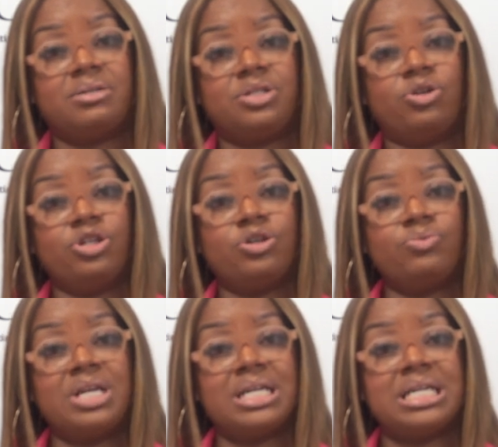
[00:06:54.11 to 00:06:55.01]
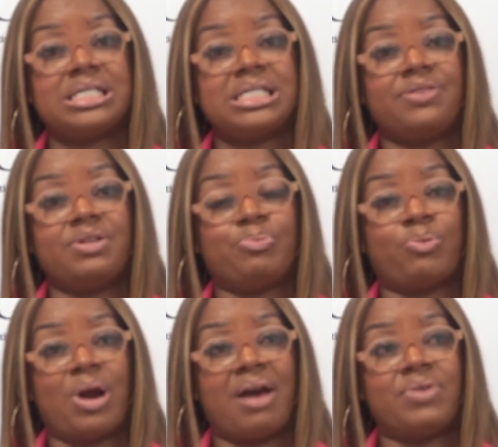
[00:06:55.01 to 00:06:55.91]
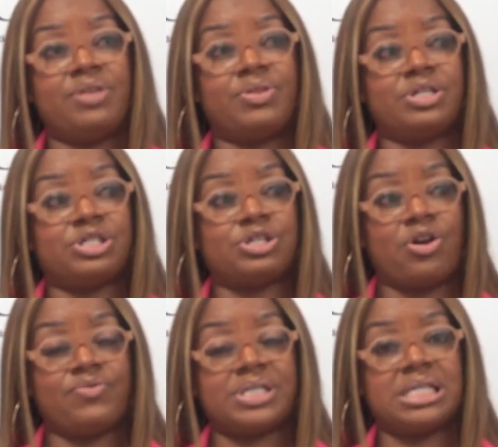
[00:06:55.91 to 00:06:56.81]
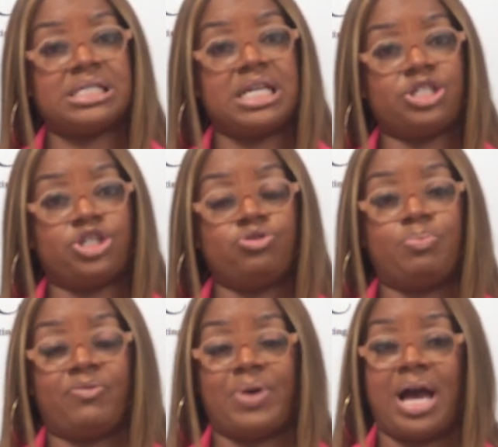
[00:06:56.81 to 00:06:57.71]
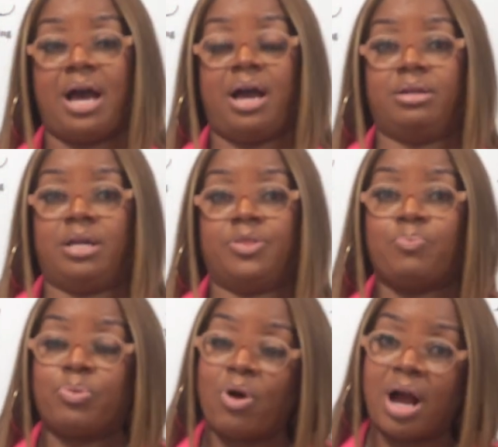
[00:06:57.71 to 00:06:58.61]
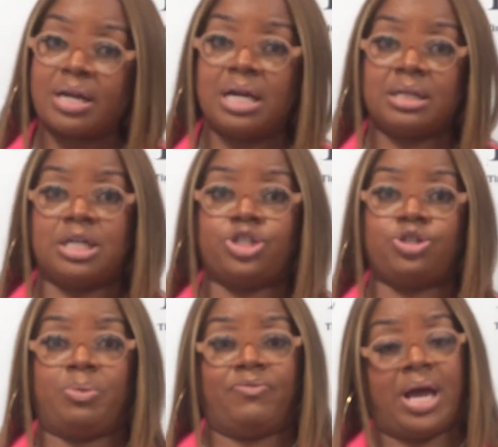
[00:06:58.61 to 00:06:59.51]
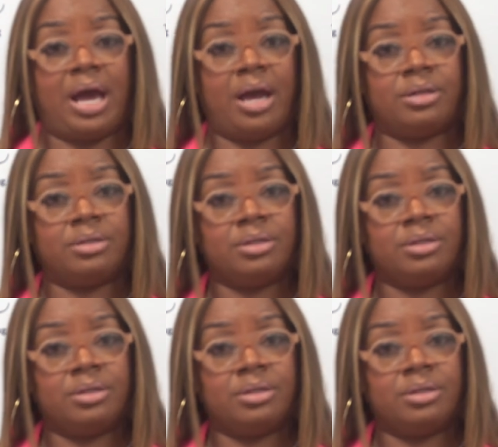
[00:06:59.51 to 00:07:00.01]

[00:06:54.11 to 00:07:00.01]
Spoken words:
Your uniqueness in the services that you provide, in the product that you provide.